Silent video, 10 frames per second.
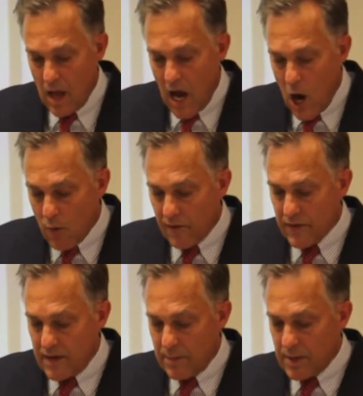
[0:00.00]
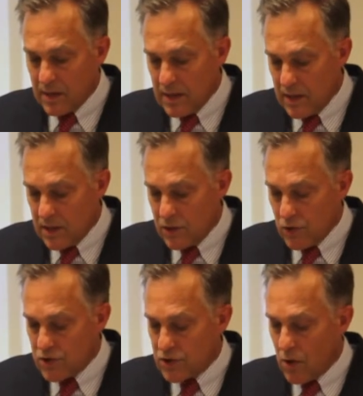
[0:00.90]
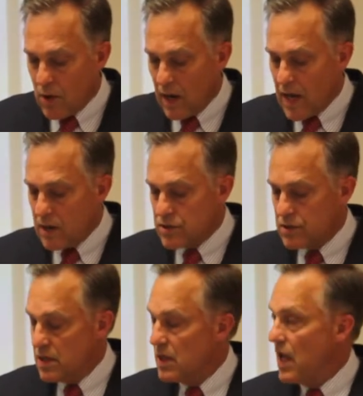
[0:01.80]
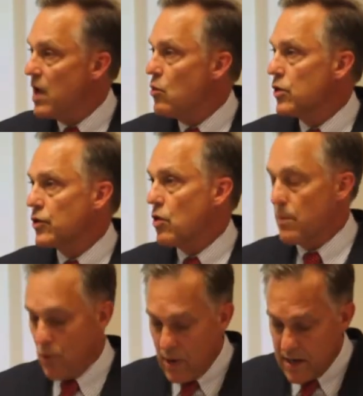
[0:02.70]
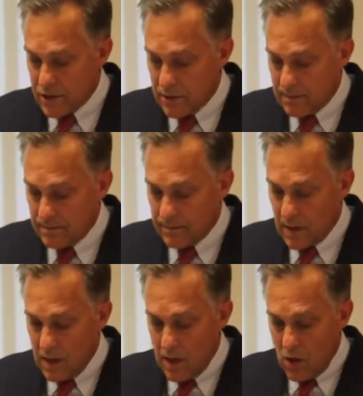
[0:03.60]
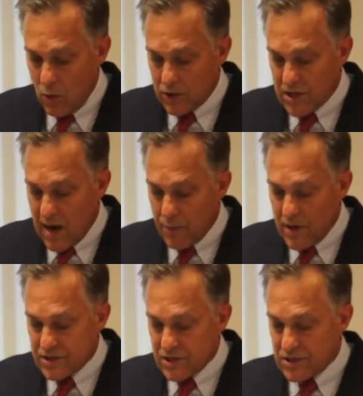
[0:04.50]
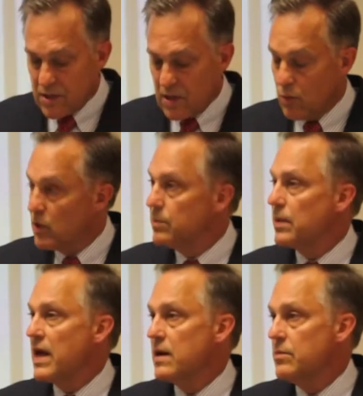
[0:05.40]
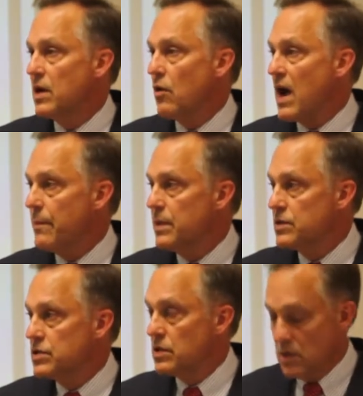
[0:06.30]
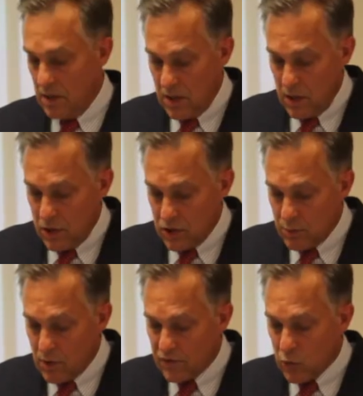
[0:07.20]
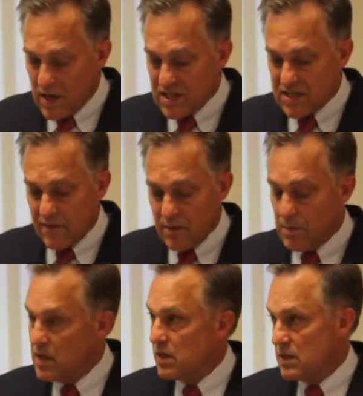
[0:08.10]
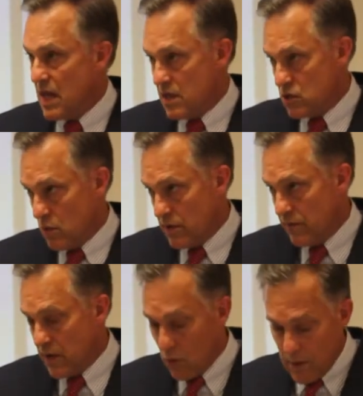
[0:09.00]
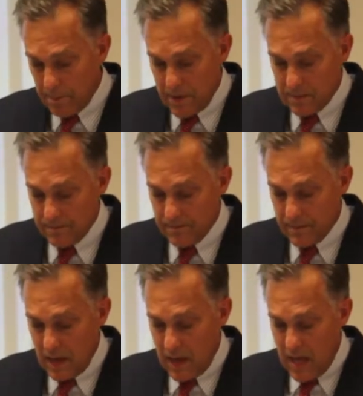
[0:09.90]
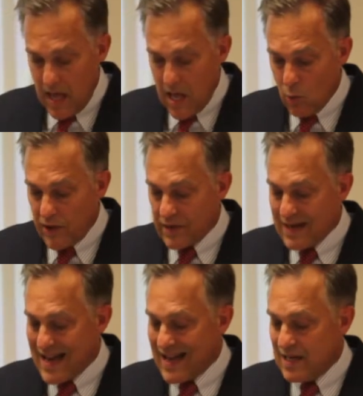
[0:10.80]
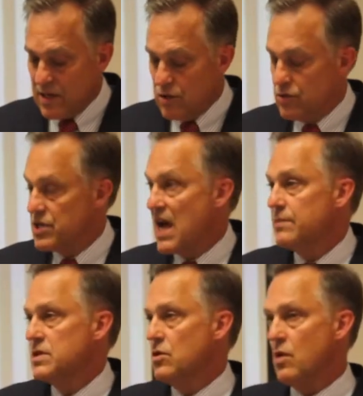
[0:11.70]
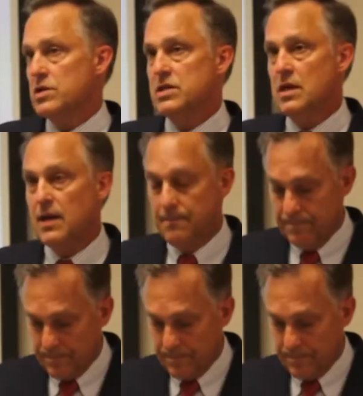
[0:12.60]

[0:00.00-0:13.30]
However, the ability to do so allows the Hayworth Corporation, which operates a steel and wood plant in Big Rapids, to move $27 million worth of equipment and with it 90 new jobs into our city.